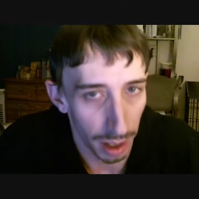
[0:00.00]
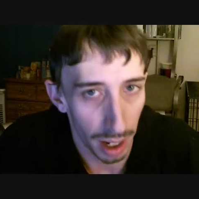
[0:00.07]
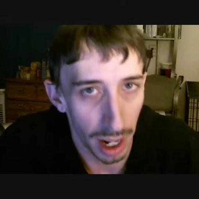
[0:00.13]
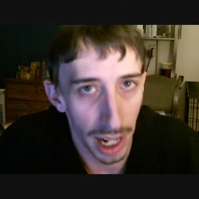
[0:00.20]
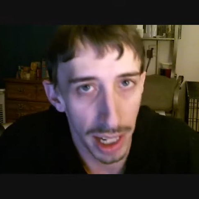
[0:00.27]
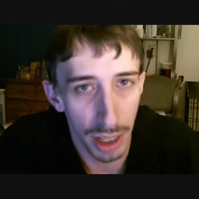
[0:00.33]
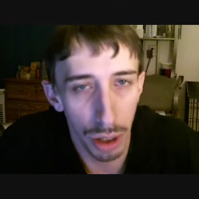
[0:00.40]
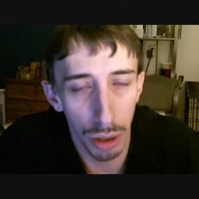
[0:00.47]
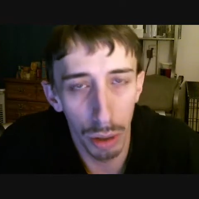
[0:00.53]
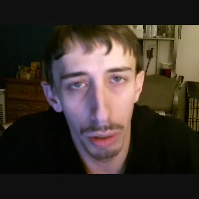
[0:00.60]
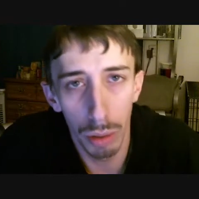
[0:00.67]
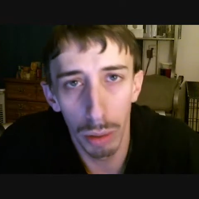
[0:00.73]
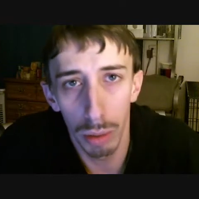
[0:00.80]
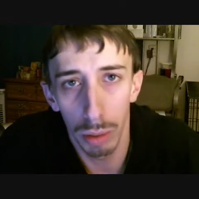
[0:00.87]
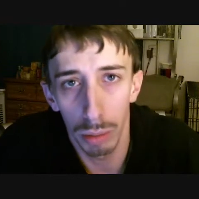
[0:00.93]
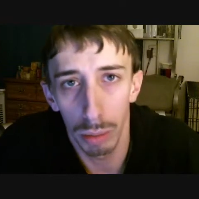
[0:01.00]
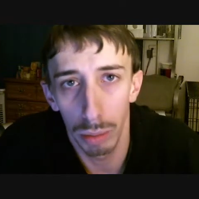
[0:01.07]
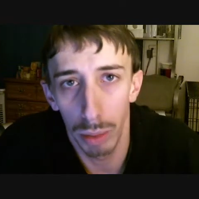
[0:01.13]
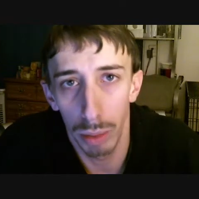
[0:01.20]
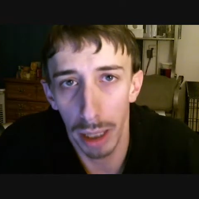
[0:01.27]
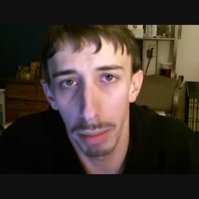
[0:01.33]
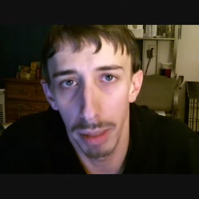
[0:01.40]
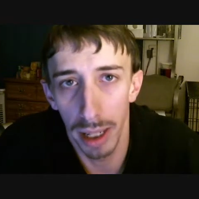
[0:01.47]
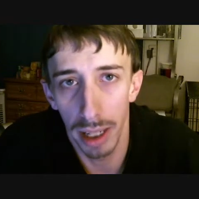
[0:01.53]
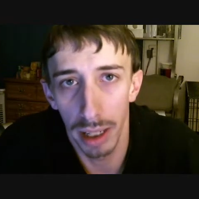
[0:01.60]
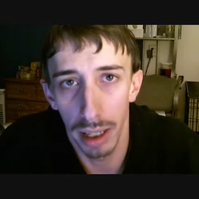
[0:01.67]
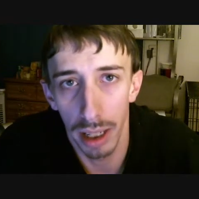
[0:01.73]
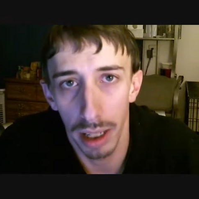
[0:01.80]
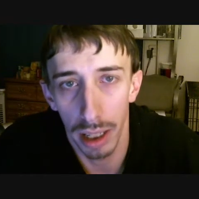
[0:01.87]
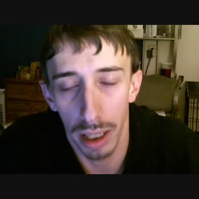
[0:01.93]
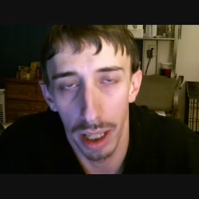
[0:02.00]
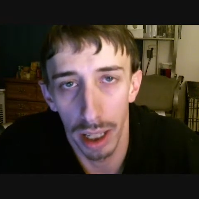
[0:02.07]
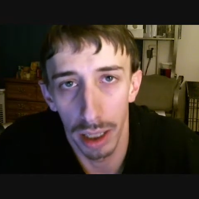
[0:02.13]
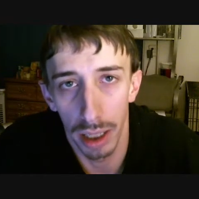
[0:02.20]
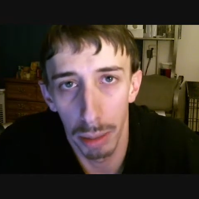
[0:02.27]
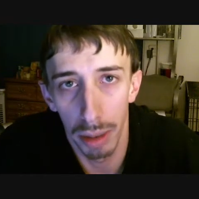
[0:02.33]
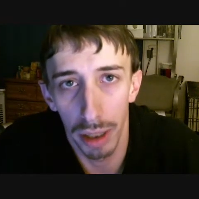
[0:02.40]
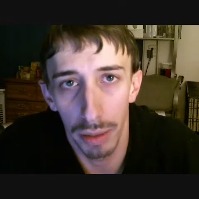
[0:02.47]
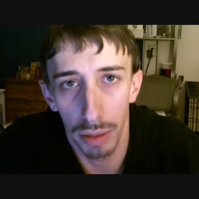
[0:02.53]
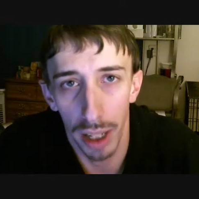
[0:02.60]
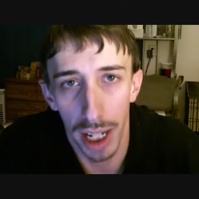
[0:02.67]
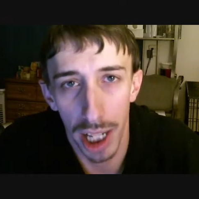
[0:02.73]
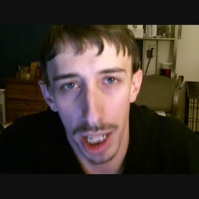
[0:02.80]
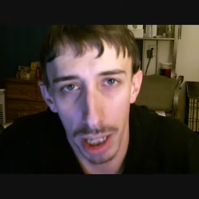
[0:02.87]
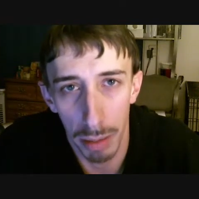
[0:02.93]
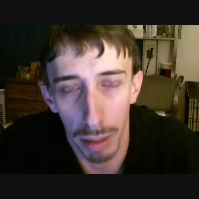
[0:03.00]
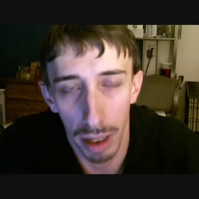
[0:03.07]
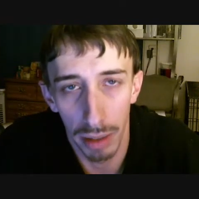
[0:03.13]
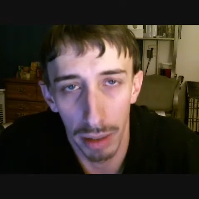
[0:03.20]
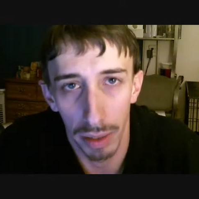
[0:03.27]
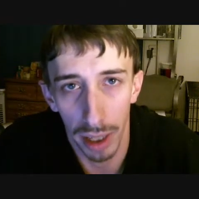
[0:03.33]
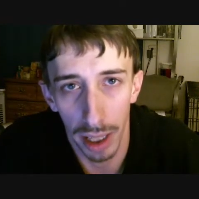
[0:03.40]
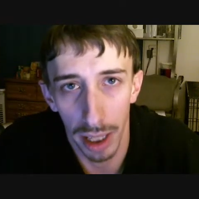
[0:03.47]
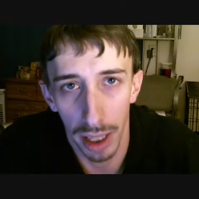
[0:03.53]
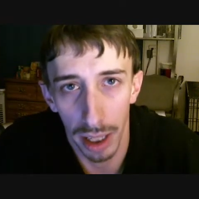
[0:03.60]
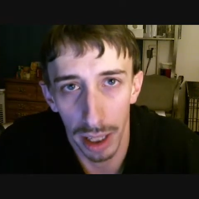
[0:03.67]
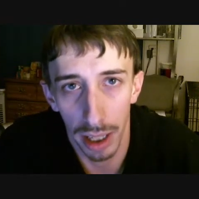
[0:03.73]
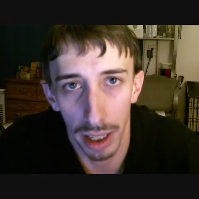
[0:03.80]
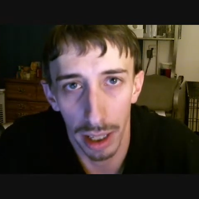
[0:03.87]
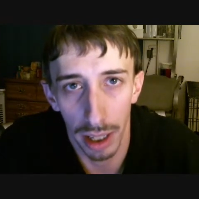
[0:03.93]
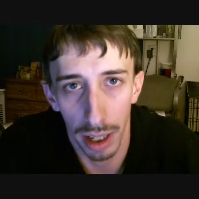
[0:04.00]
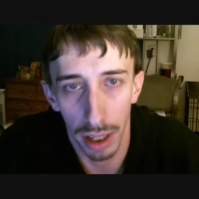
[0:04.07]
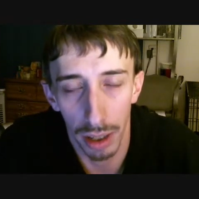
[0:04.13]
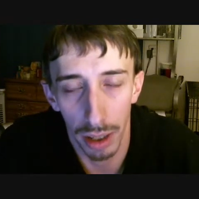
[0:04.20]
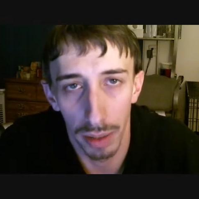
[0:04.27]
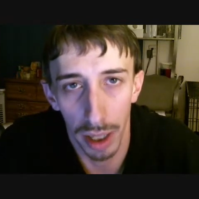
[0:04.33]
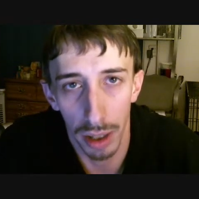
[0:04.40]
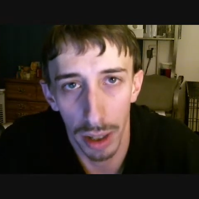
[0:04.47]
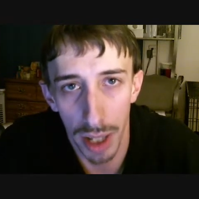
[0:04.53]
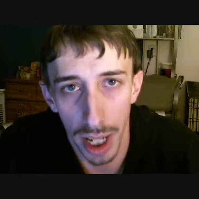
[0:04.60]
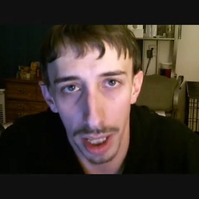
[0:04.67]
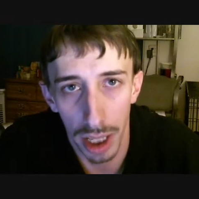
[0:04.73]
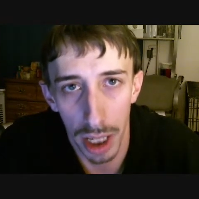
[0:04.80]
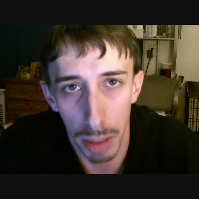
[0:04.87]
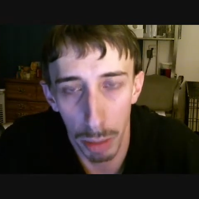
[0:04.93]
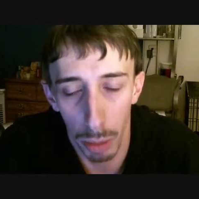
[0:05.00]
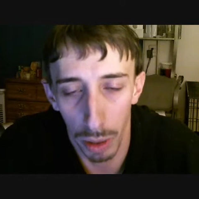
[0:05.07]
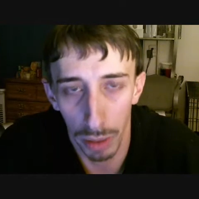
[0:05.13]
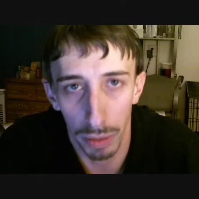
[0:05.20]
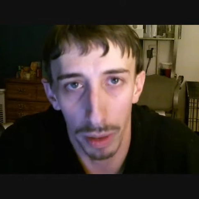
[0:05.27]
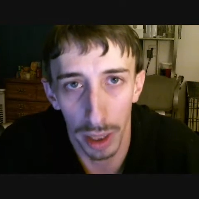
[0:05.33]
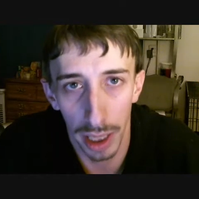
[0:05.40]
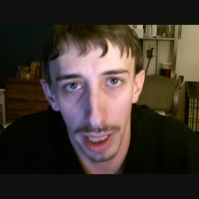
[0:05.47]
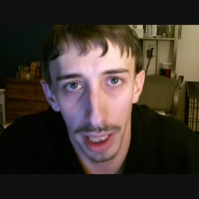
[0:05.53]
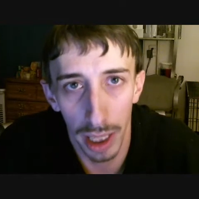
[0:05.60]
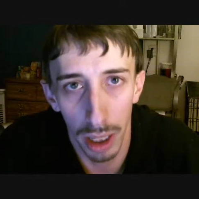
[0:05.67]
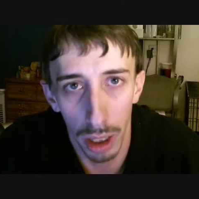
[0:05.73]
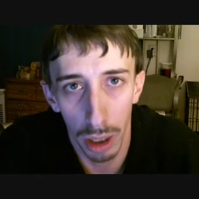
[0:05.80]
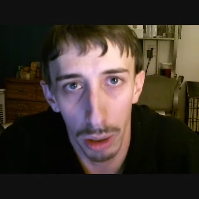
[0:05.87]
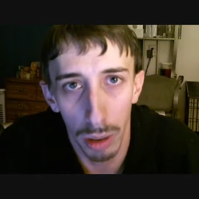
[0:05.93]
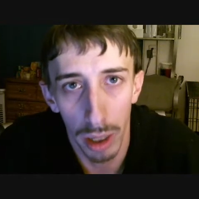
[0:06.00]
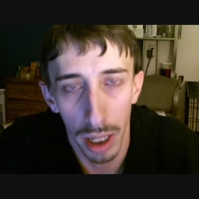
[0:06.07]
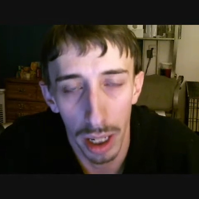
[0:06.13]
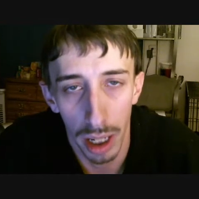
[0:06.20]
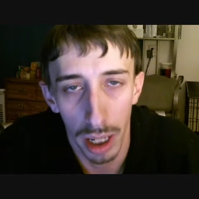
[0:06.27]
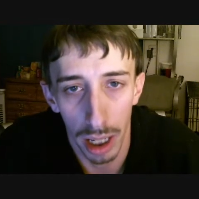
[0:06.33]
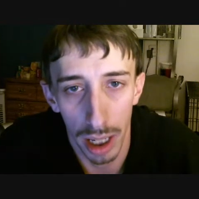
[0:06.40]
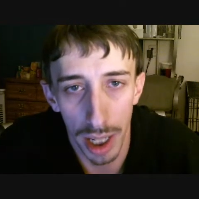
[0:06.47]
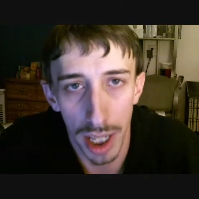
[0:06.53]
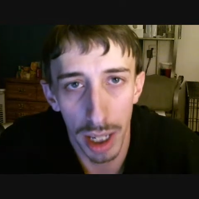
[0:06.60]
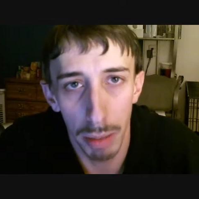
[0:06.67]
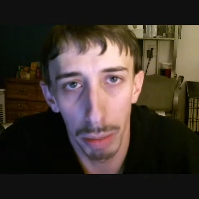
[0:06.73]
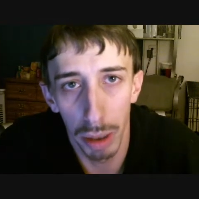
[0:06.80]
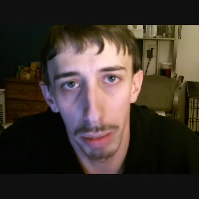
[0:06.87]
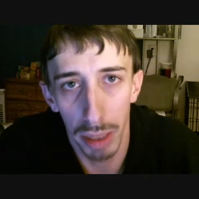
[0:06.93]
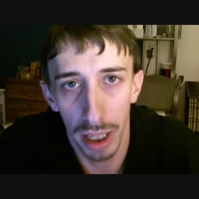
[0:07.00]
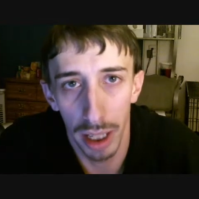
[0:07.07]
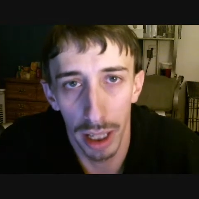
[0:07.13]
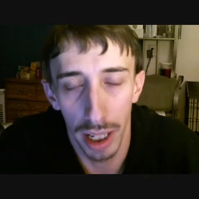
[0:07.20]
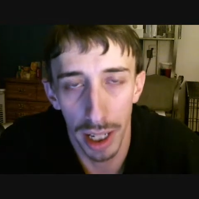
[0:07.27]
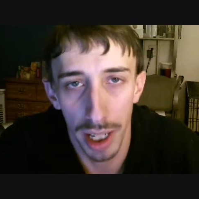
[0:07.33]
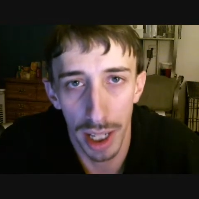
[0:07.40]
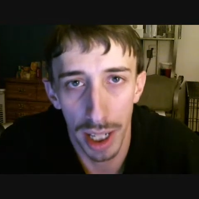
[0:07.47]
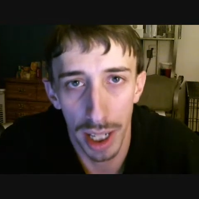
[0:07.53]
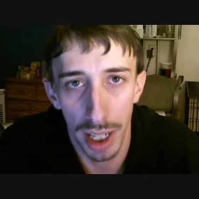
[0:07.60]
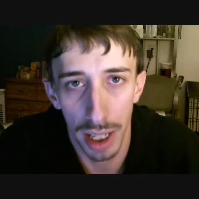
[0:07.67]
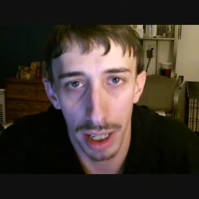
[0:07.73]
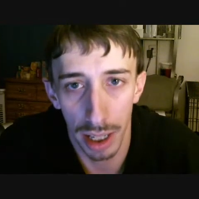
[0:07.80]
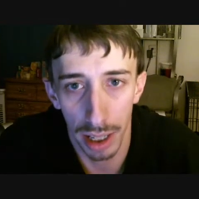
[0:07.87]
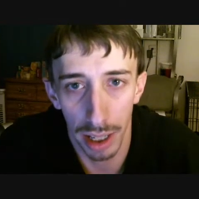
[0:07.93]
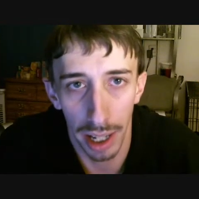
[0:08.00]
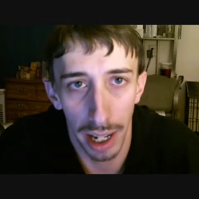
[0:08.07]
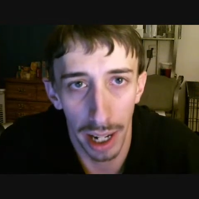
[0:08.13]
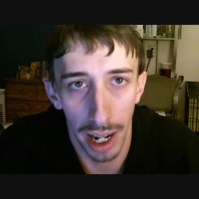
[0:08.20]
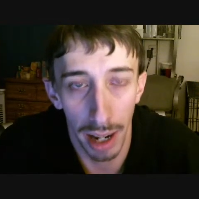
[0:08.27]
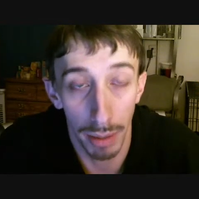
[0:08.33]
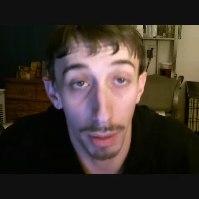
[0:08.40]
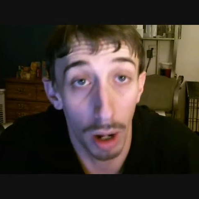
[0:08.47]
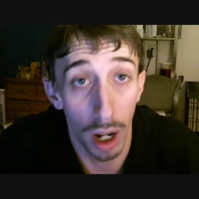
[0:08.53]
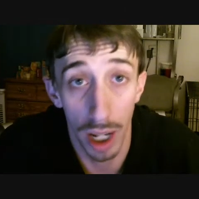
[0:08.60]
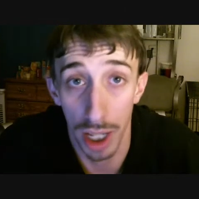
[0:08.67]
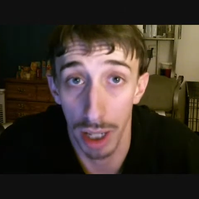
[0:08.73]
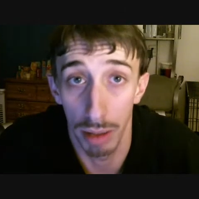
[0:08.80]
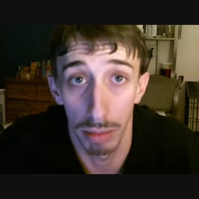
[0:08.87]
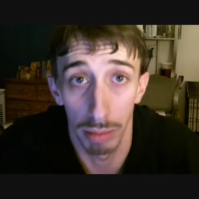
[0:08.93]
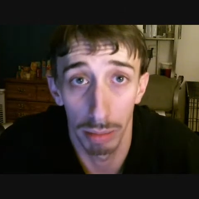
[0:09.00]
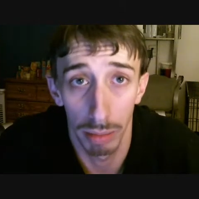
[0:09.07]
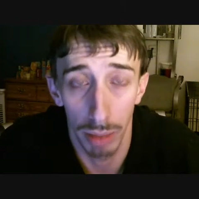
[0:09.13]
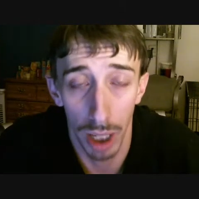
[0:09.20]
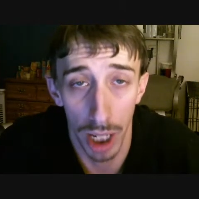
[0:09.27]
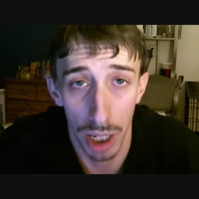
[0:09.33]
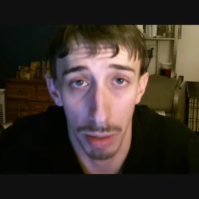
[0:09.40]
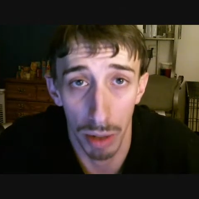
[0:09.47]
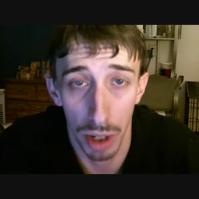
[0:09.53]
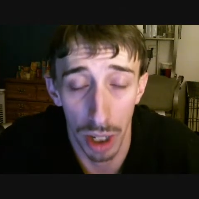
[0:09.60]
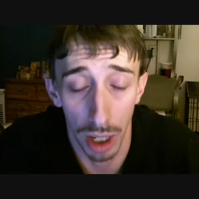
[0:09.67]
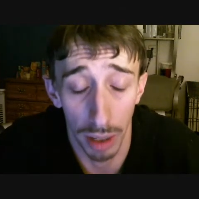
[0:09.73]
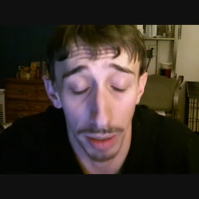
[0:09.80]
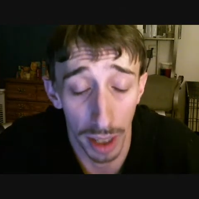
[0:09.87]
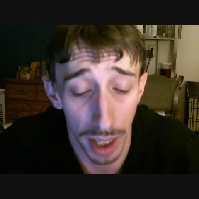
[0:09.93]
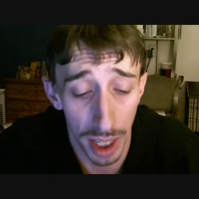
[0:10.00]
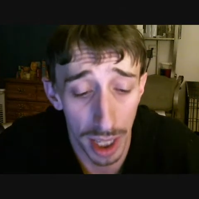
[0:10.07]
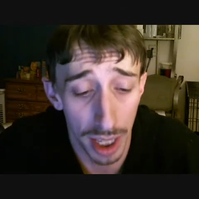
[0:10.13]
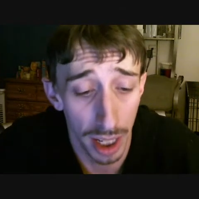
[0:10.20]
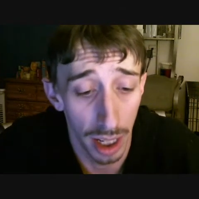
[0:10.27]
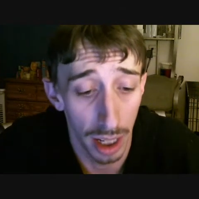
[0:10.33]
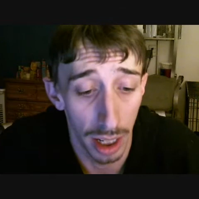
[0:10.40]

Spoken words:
I do recommend Liberty Flights above any of the other vendors at this point for the Ego, simply because they have awesome customer service.